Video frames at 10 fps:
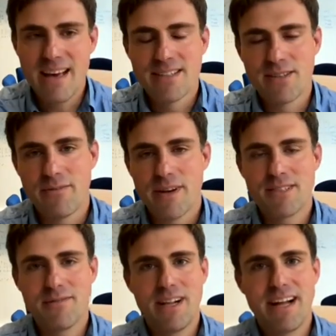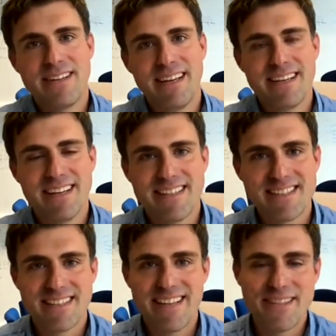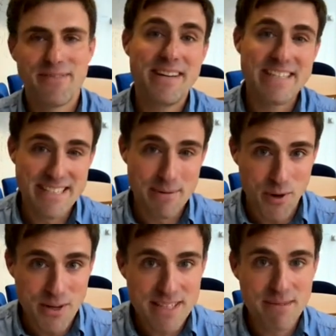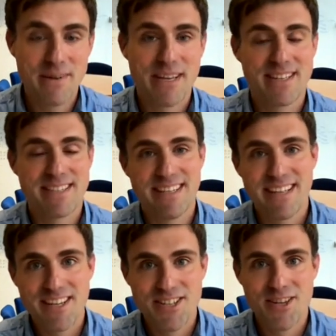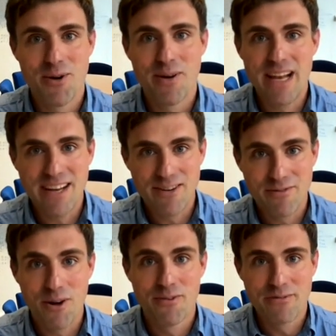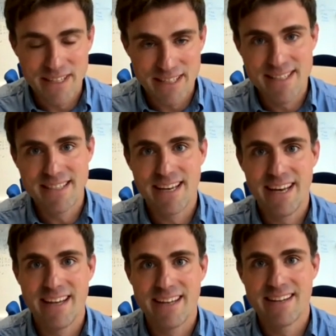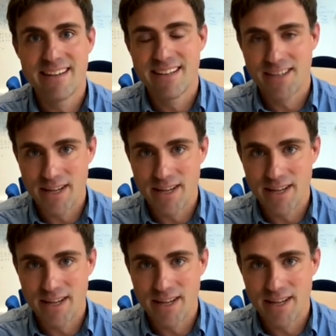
So first of all, I think it's very disappointing because it does show a lack of confidence in the